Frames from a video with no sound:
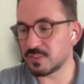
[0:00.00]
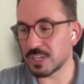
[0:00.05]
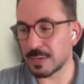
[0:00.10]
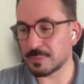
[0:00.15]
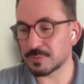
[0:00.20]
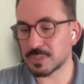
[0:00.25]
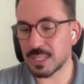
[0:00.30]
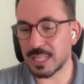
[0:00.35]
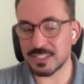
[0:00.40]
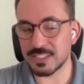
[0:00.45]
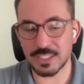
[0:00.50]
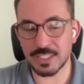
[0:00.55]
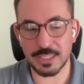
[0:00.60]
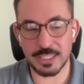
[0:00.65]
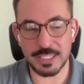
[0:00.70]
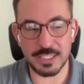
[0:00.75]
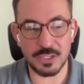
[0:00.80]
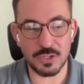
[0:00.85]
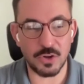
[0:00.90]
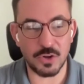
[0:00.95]
Steve Jobs
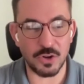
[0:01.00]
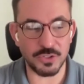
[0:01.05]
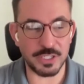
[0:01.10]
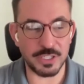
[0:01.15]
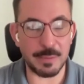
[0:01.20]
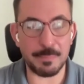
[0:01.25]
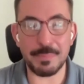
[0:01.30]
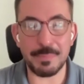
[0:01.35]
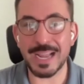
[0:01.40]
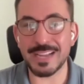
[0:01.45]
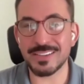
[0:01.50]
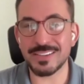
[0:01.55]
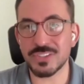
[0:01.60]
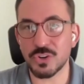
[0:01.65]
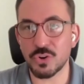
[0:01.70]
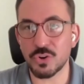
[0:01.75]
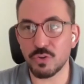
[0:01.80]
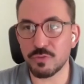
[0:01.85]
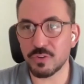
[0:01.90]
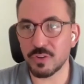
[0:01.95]
classically called it a
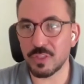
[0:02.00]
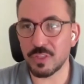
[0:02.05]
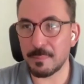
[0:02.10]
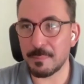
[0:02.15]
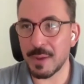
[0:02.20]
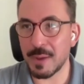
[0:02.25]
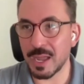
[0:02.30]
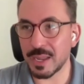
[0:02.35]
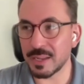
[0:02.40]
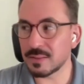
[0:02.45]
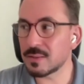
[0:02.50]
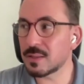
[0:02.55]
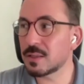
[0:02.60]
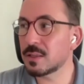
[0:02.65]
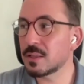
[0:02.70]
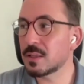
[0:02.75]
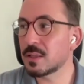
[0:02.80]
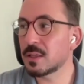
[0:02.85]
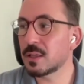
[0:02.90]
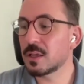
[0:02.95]
bicycle for the
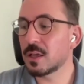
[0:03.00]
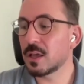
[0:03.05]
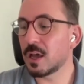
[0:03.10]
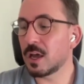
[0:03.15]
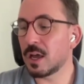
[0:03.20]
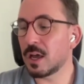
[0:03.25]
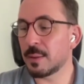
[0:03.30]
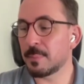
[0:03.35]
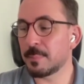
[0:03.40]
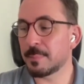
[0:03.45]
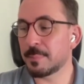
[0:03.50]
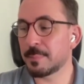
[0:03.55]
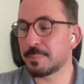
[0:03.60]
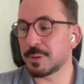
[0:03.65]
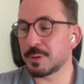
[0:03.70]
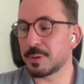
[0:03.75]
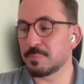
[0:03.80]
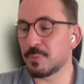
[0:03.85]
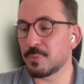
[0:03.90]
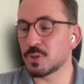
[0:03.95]
mind.
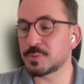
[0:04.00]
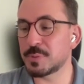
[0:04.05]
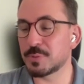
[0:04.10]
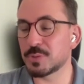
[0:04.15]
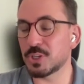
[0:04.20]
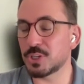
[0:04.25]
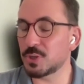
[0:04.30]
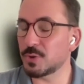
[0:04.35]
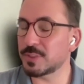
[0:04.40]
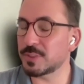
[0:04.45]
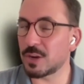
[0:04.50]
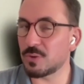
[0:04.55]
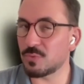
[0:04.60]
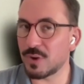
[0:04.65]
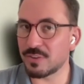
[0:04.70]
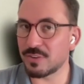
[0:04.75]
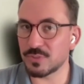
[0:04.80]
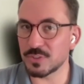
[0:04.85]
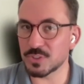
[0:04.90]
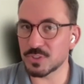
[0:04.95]
But most people don't know
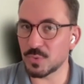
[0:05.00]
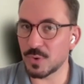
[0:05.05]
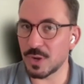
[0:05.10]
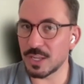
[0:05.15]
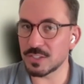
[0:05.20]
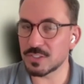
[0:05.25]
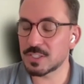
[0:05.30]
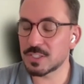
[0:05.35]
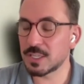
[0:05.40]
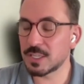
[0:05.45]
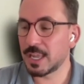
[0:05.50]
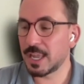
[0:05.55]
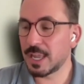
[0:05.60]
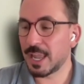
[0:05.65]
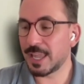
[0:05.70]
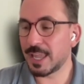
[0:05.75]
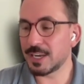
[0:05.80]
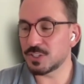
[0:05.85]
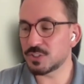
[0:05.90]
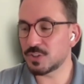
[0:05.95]
what that reference
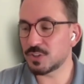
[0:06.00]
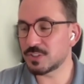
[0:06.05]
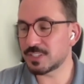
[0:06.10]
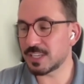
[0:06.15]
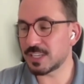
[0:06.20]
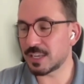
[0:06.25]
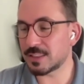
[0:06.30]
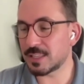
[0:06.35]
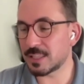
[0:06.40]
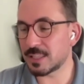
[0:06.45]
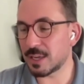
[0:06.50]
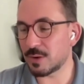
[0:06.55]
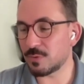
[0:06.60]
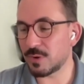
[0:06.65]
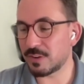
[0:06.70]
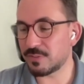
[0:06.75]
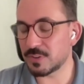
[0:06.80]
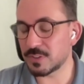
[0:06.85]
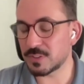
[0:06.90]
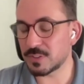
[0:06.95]
was. And it turns out
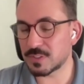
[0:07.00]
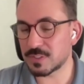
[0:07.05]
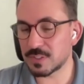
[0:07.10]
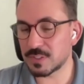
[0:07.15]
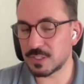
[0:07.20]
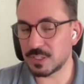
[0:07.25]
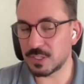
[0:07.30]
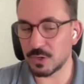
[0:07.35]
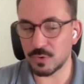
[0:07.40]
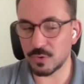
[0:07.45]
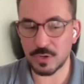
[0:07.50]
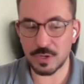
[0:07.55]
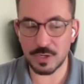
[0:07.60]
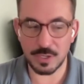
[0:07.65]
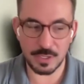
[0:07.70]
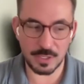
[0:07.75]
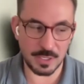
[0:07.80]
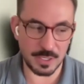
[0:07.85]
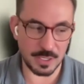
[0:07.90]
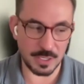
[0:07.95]
that reference,
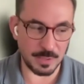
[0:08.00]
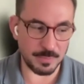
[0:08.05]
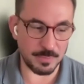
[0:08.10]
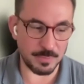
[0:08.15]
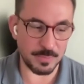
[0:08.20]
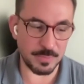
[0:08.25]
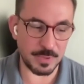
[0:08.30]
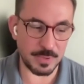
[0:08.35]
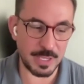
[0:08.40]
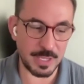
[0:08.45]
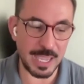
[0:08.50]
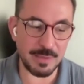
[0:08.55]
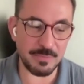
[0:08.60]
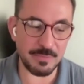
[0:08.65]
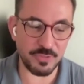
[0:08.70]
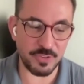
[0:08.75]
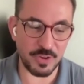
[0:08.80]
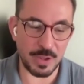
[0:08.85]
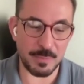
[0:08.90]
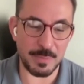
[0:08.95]

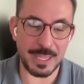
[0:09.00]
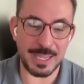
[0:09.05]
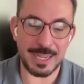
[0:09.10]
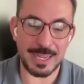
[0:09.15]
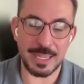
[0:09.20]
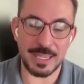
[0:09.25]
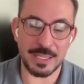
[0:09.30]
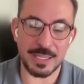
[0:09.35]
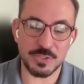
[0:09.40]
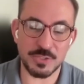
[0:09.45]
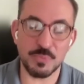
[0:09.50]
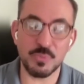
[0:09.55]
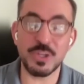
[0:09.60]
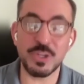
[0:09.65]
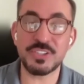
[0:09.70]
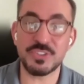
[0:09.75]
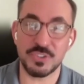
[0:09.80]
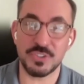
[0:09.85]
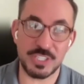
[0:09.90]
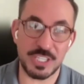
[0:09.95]
came from
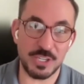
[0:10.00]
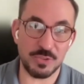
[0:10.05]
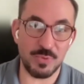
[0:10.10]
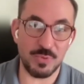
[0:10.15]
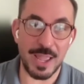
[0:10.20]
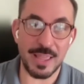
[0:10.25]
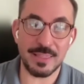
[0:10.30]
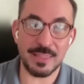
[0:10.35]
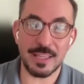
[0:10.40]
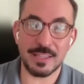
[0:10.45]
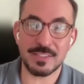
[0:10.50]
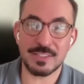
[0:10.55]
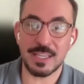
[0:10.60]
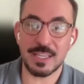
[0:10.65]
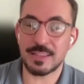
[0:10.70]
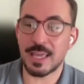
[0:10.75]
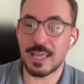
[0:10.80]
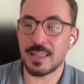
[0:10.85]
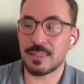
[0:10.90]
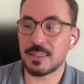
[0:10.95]
some research he'd read
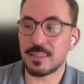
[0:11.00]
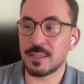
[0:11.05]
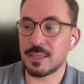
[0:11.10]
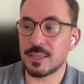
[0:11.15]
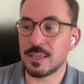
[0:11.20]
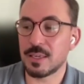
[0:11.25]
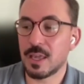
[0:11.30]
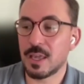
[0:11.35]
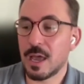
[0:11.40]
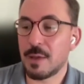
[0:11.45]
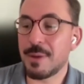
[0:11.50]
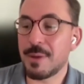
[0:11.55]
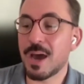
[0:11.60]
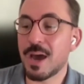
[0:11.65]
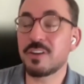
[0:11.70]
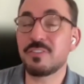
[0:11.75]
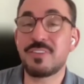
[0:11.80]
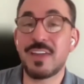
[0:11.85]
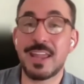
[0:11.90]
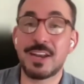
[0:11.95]
that said that the
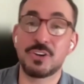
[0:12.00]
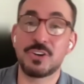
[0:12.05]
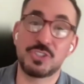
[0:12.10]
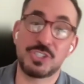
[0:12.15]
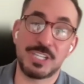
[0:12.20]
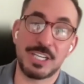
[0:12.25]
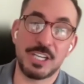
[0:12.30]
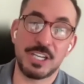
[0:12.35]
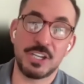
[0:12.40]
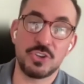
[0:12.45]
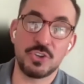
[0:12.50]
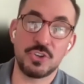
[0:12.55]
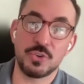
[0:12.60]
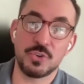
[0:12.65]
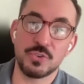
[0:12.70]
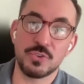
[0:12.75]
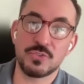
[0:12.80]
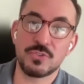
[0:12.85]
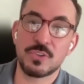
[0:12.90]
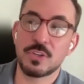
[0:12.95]
amount of energy
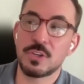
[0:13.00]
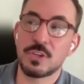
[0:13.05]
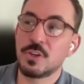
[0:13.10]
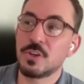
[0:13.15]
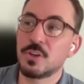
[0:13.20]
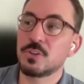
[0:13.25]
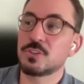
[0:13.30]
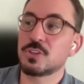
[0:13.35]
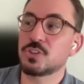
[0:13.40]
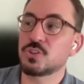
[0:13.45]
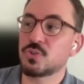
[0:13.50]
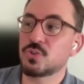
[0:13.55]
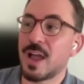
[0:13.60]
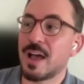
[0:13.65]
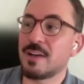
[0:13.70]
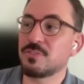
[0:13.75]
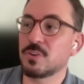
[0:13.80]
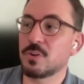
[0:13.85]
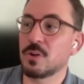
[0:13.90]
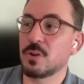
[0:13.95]
used
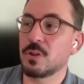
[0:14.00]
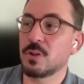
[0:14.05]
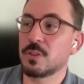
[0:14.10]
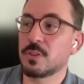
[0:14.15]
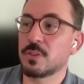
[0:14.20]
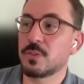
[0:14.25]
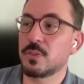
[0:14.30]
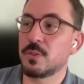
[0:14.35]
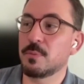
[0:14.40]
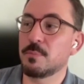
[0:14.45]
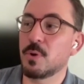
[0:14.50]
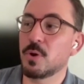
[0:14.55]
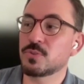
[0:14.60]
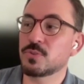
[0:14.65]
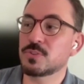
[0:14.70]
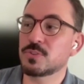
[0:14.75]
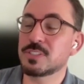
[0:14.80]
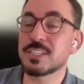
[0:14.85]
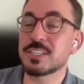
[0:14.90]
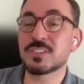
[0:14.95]
to travel the
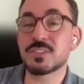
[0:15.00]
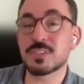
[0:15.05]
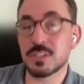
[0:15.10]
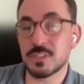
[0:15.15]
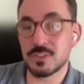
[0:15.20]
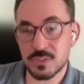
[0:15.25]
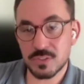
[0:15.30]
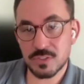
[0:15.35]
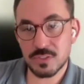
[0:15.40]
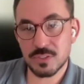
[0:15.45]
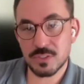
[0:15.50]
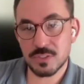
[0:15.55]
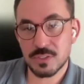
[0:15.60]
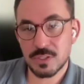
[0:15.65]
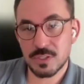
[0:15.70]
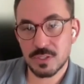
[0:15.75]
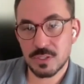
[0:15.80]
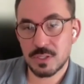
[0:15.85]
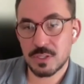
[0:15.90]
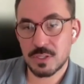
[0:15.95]
most
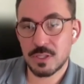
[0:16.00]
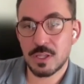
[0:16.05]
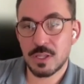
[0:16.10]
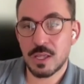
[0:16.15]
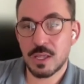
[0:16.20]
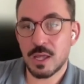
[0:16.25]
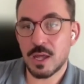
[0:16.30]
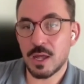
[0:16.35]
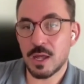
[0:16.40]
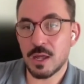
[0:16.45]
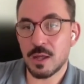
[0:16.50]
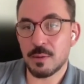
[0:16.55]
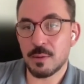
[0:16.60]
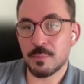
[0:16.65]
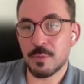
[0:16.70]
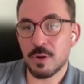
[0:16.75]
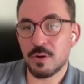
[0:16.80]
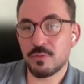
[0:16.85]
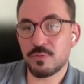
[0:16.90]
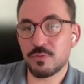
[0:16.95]
distance
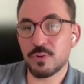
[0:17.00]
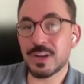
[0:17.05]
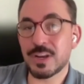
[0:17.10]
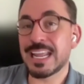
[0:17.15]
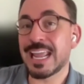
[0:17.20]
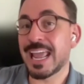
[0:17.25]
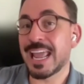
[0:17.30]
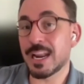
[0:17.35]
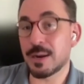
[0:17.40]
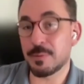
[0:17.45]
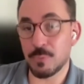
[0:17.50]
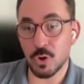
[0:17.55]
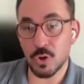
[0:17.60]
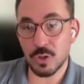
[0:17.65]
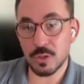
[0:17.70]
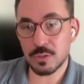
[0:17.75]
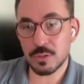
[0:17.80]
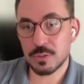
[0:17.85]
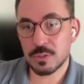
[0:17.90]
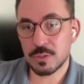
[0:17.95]
for any
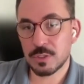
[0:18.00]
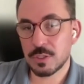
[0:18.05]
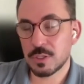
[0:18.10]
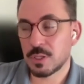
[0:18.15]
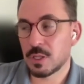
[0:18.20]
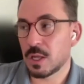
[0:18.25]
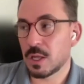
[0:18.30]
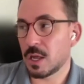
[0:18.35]
animal,